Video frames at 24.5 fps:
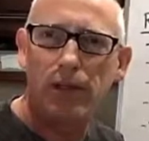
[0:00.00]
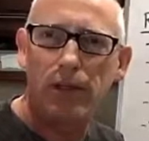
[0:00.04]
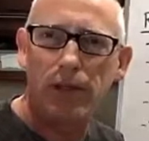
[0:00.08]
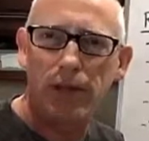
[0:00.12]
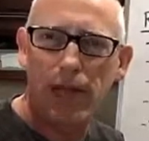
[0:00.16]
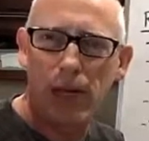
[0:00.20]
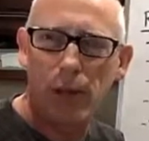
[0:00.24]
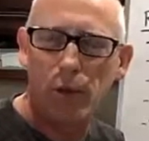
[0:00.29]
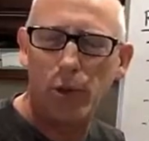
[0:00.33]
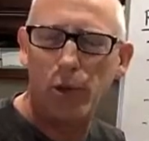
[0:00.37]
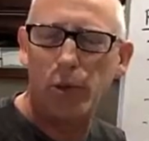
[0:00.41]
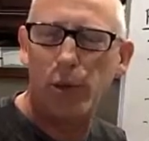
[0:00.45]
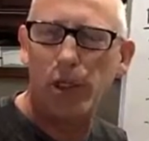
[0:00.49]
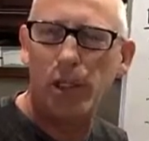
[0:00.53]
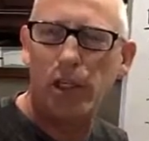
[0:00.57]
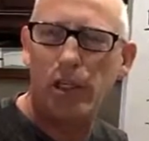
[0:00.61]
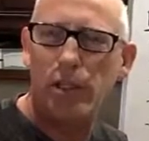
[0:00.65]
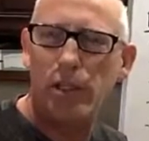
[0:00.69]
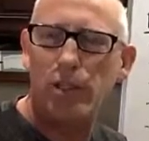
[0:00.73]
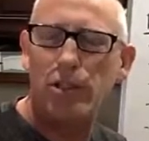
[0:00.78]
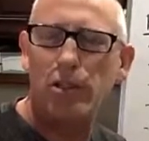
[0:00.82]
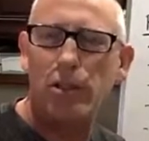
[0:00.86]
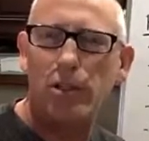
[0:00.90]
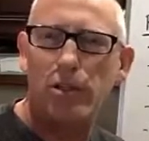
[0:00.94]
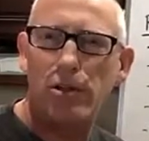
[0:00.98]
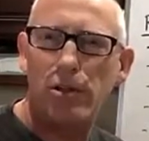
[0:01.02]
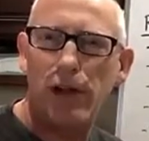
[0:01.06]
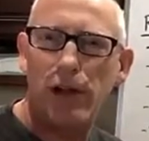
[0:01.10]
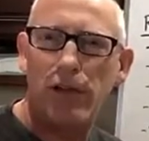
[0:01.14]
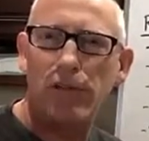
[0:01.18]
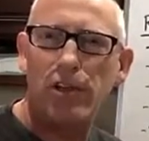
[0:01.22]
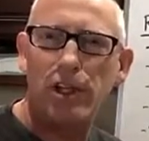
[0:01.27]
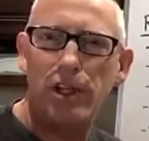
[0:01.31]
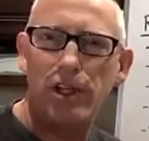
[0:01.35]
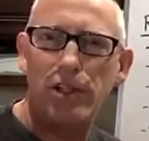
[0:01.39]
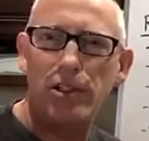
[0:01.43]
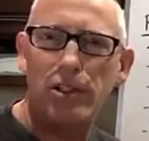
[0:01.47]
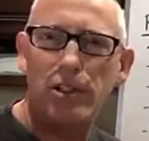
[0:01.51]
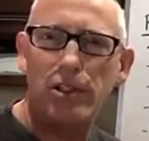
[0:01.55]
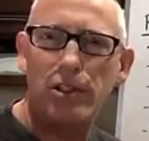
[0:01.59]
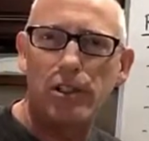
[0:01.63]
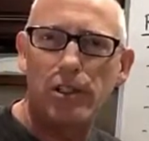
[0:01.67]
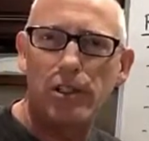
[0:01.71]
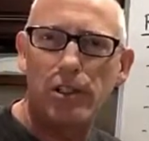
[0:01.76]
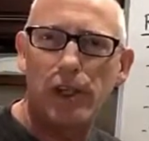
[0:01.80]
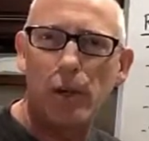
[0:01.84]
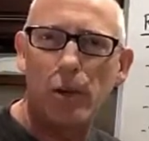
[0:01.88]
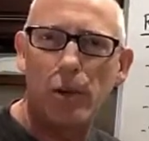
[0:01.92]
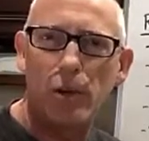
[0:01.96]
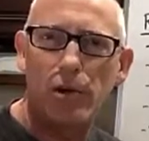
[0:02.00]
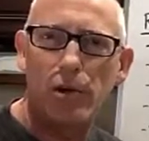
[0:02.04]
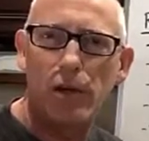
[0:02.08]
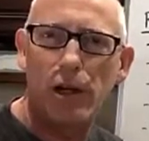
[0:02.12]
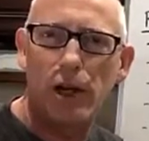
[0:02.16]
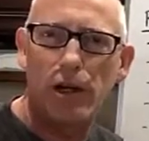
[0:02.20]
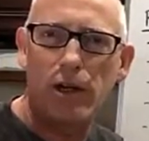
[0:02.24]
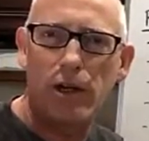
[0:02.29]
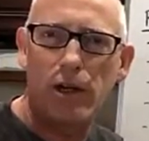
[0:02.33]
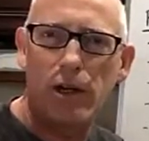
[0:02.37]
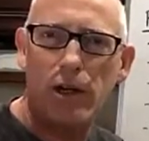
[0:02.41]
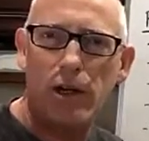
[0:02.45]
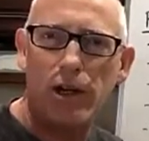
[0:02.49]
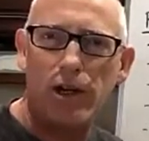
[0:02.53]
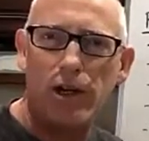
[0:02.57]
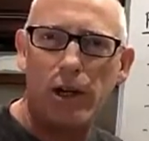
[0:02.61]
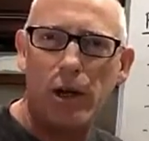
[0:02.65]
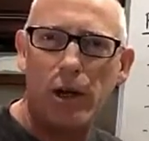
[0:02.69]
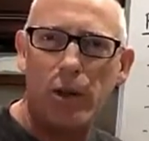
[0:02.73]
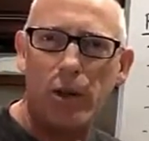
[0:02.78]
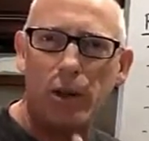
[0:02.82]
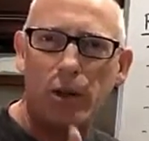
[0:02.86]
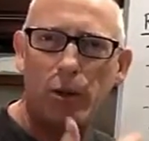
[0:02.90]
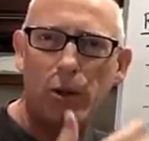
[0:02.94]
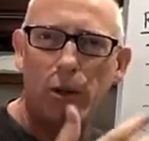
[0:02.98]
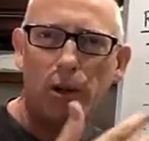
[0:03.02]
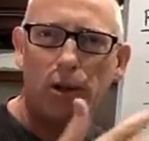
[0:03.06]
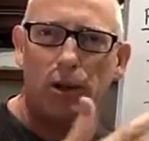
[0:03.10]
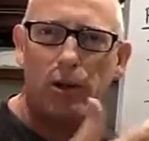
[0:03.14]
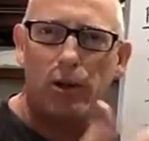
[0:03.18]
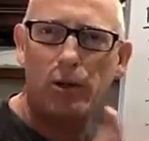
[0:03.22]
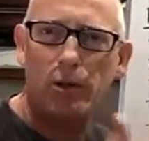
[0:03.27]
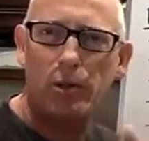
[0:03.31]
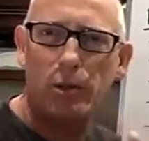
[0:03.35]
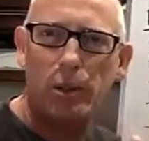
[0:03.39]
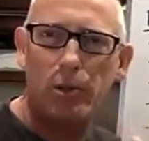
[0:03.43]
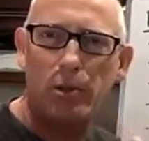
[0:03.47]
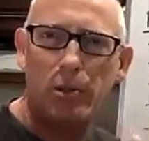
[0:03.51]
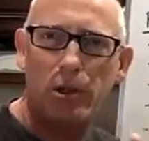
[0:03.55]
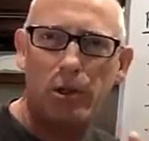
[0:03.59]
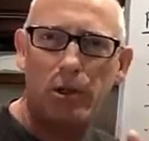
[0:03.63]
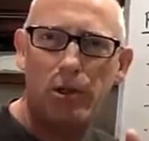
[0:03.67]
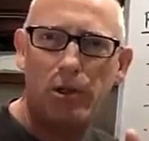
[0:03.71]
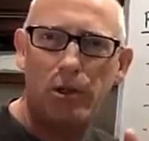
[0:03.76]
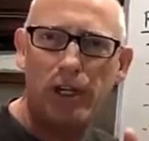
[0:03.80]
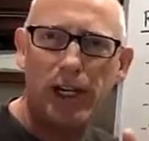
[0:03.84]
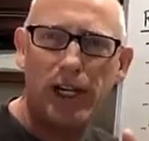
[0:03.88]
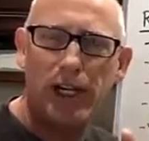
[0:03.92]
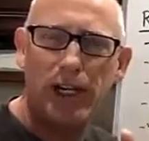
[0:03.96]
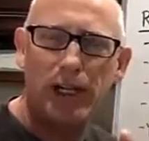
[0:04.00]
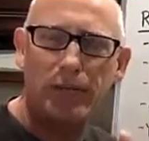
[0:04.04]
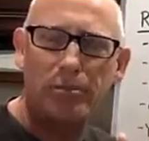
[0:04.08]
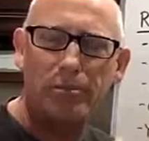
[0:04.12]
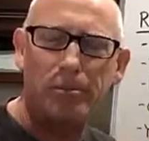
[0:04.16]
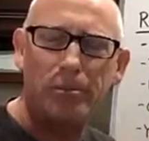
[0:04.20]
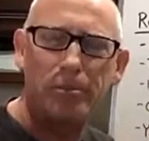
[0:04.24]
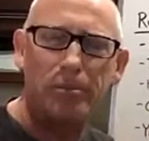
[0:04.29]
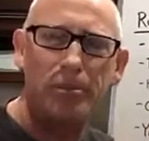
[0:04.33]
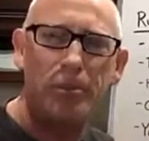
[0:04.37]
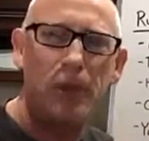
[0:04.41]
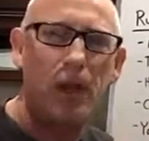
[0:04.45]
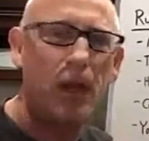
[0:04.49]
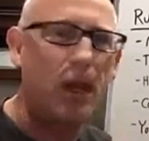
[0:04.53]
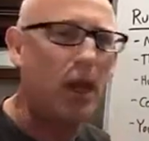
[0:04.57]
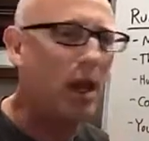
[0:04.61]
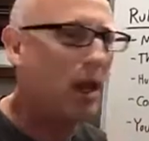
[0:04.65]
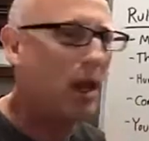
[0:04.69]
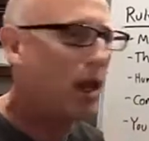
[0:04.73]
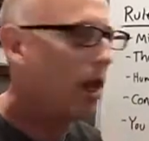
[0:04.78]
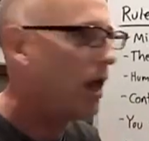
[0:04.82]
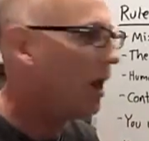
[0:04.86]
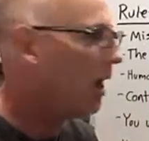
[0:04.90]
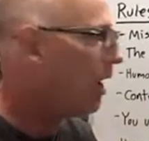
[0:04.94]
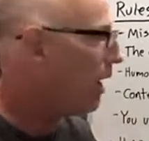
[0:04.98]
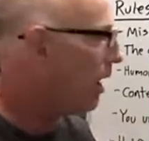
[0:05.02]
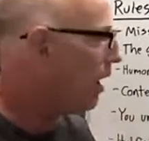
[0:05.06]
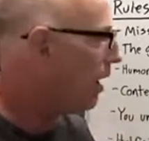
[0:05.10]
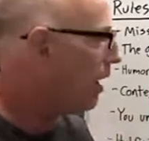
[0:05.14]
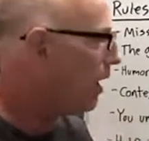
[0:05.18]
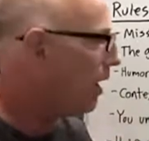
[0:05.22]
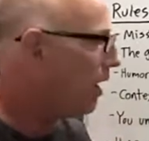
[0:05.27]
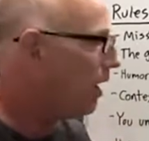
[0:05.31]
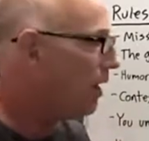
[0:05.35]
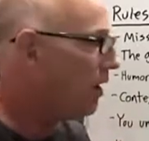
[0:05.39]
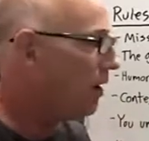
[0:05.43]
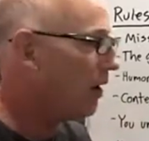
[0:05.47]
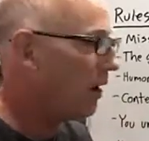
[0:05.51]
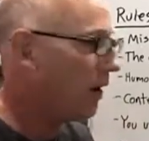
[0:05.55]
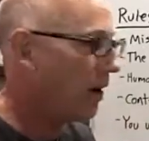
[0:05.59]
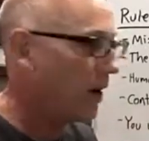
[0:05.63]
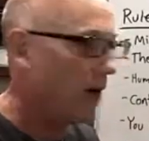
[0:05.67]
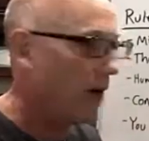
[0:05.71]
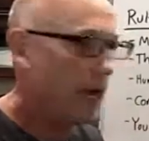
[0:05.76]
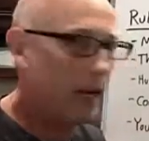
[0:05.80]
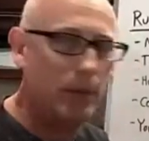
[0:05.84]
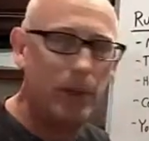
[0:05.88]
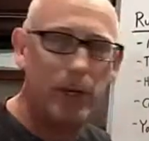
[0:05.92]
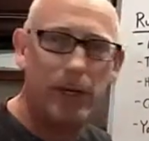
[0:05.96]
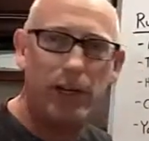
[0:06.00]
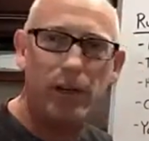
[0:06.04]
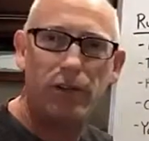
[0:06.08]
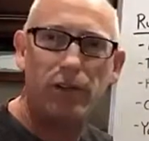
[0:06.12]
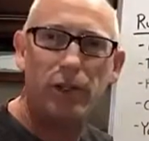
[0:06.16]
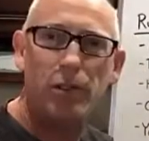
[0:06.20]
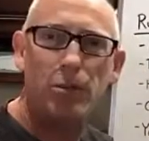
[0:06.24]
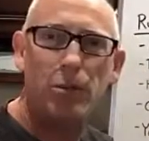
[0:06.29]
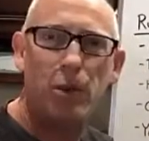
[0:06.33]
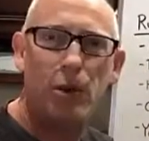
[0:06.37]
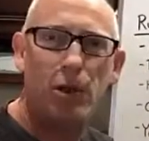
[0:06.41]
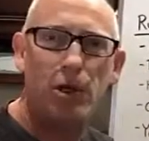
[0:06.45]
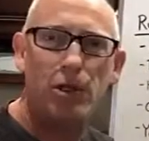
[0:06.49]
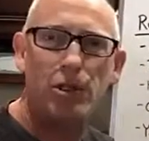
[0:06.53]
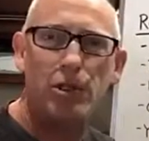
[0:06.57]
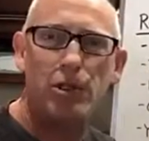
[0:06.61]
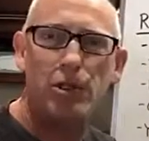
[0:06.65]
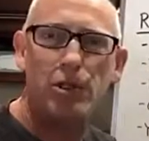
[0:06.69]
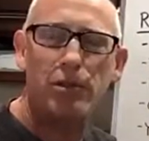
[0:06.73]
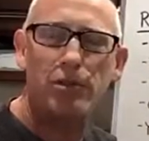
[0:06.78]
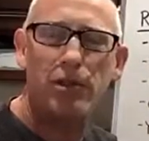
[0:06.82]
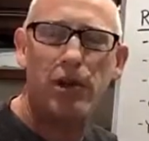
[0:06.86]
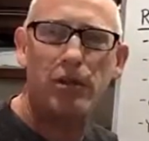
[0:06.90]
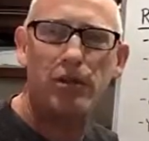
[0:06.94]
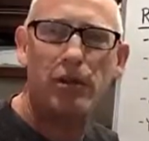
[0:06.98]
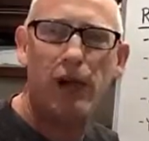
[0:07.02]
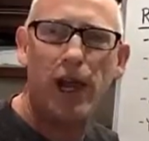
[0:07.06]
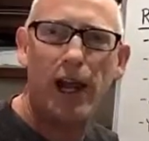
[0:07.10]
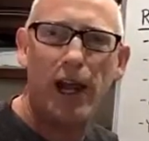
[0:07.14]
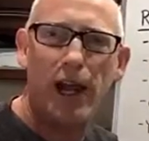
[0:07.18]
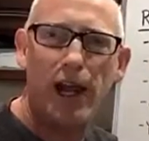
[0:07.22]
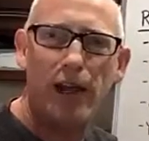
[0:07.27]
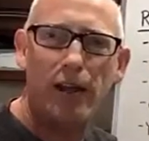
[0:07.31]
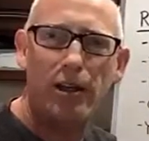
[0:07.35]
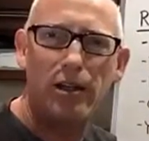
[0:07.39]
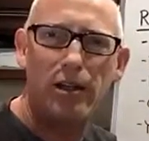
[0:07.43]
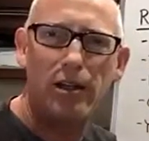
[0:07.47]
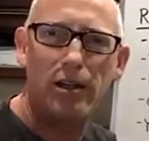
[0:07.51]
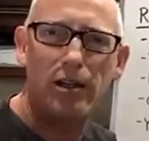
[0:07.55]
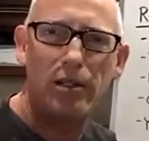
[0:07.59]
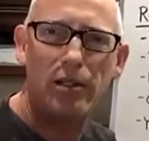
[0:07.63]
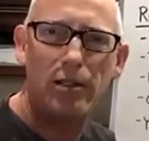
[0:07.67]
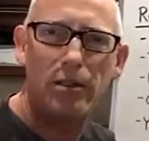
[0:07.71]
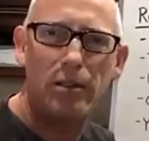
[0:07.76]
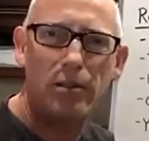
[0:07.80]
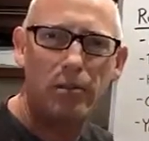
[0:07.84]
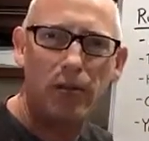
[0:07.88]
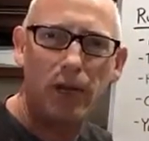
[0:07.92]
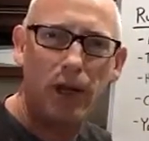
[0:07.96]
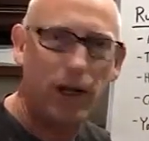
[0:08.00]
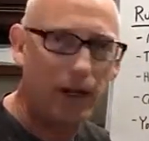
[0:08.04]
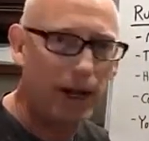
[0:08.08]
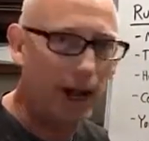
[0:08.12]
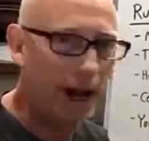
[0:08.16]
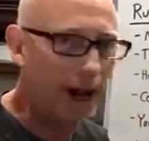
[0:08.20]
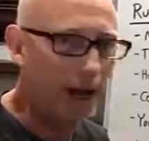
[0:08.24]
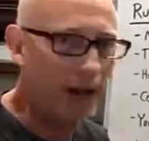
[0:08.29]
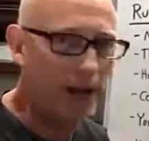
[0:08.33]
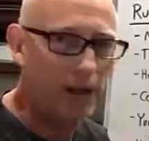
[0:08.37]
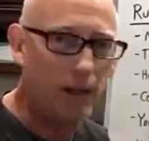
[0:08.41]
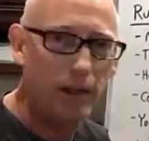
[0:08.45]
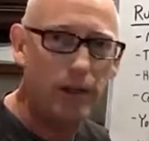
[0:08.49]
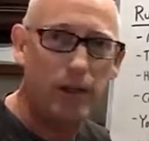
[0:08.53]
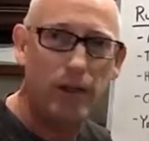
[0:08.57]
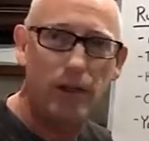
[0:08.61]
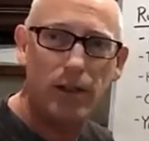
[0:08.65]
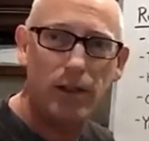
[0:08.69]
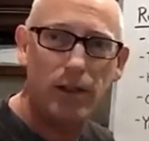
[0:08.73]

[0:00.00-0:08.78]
That would be considered evidence that we're not good at knowing what other people are thinking. How about every boss you've ever had? Again,